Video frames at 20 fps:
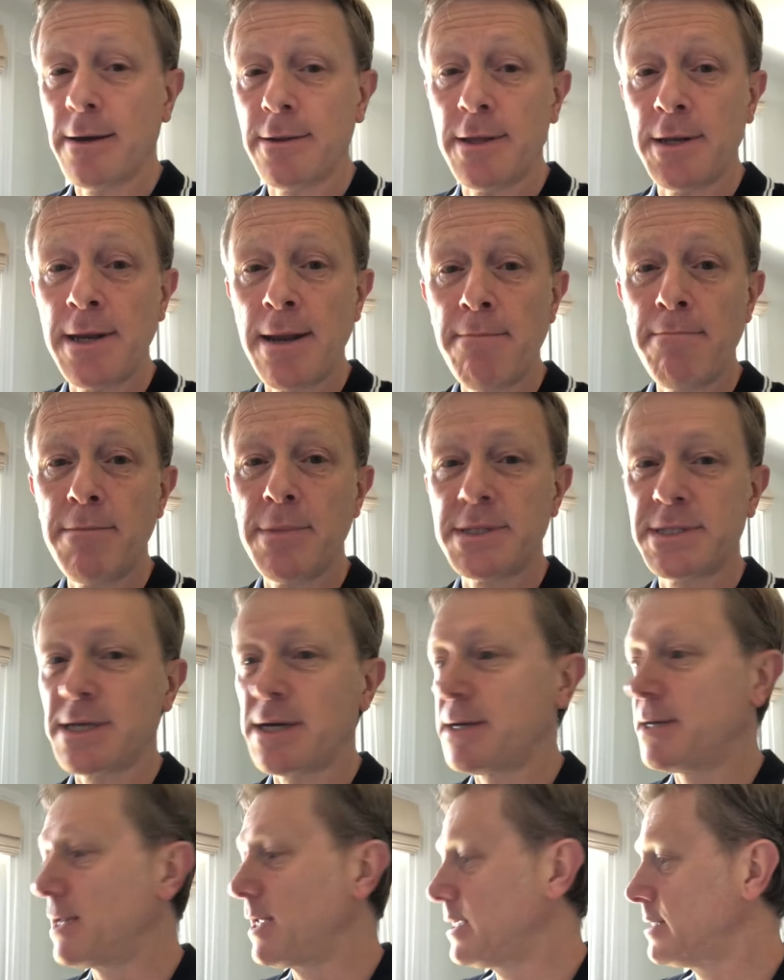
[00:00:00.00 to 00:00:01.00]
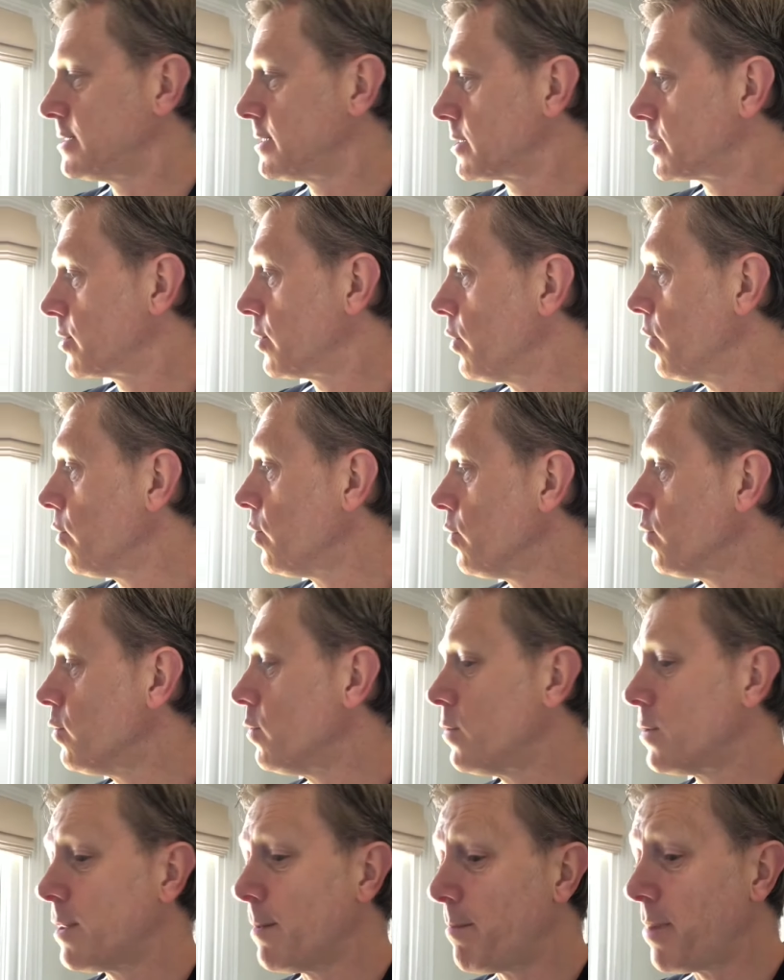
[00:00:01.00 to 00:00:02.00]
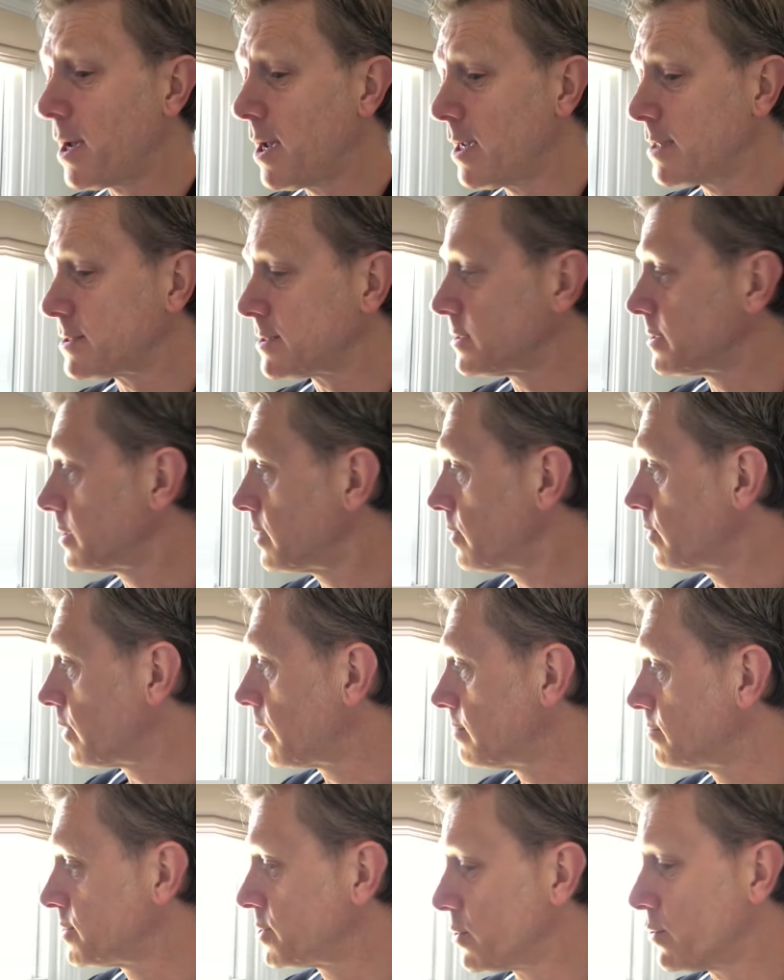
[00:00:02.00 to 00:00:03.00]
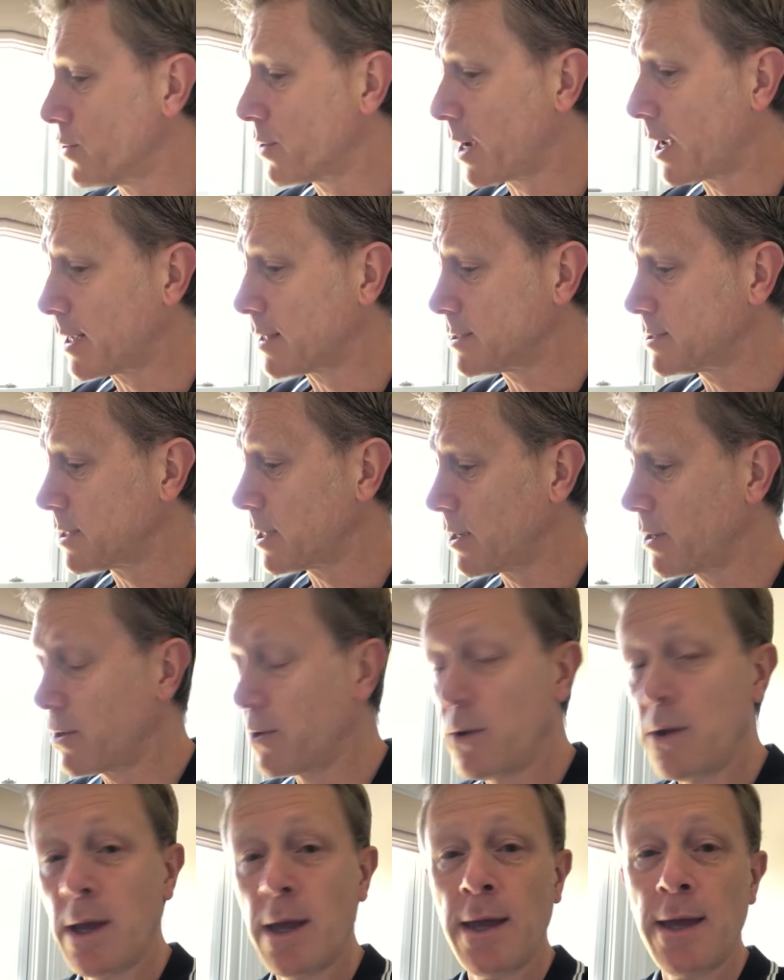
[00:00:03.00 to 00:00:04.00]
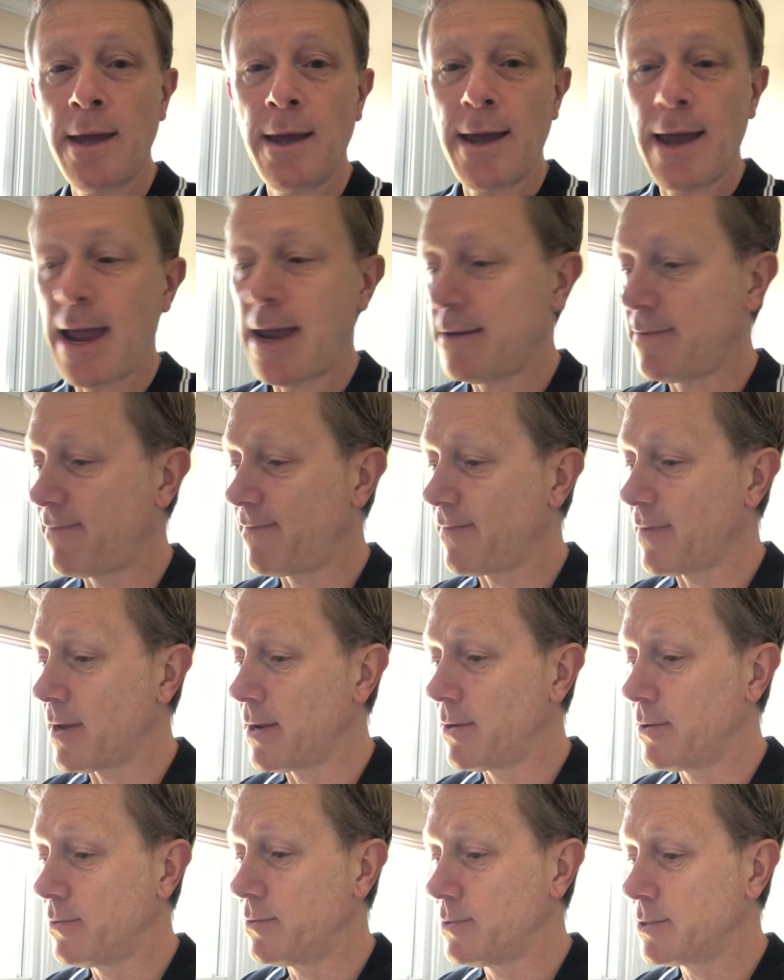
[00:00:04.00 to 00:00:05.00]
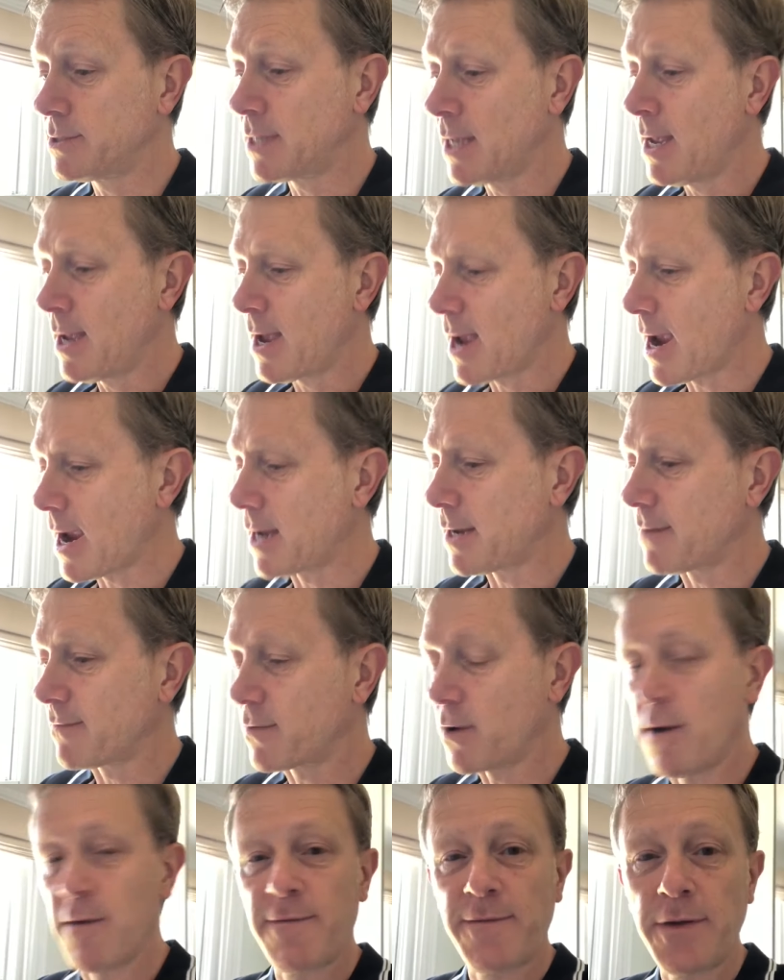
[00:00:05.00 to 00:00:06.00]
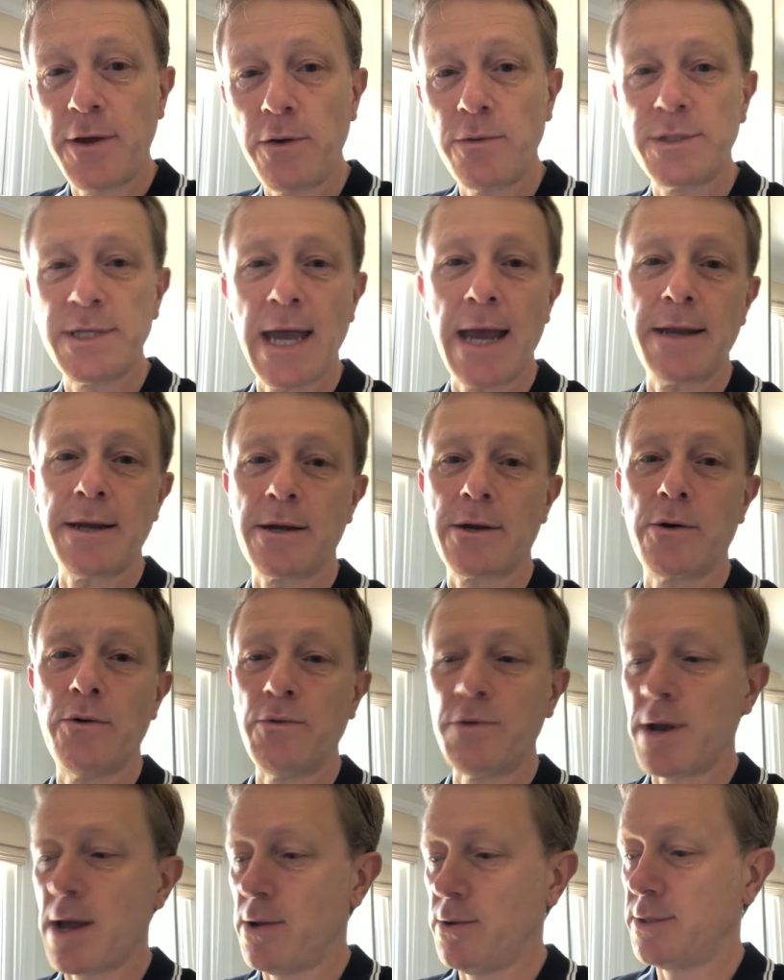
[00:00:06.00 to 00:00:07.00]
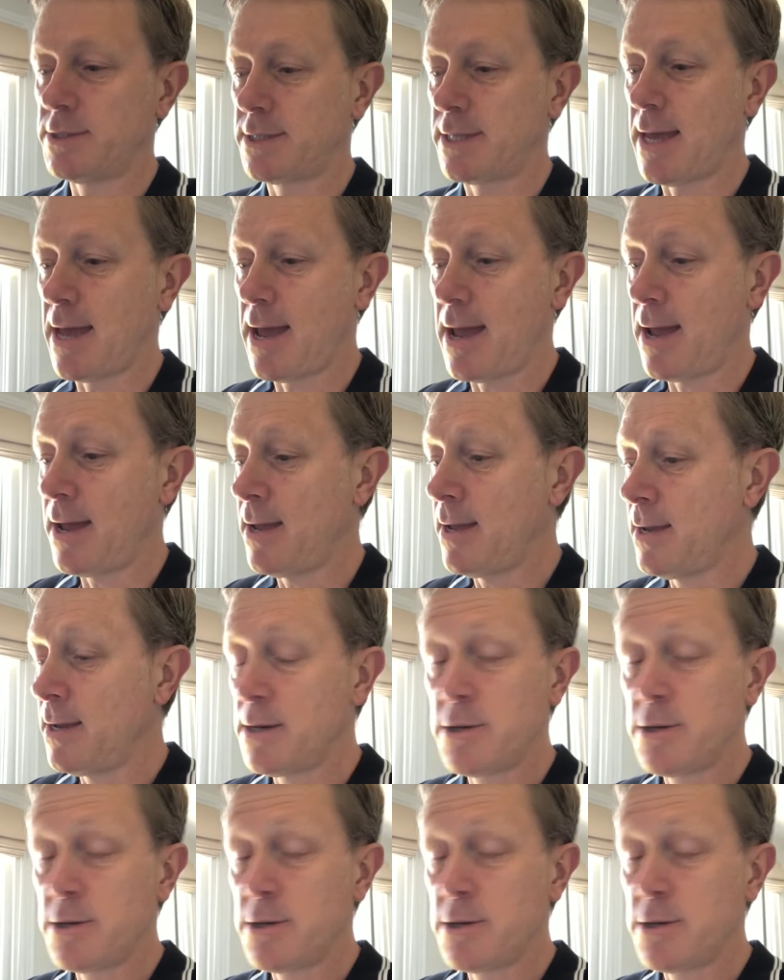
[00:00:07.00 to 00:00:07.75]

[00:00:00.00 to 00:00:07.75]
the numbers I need to call, the person who I'm talking to, headphones, and I've got a few technical notes there.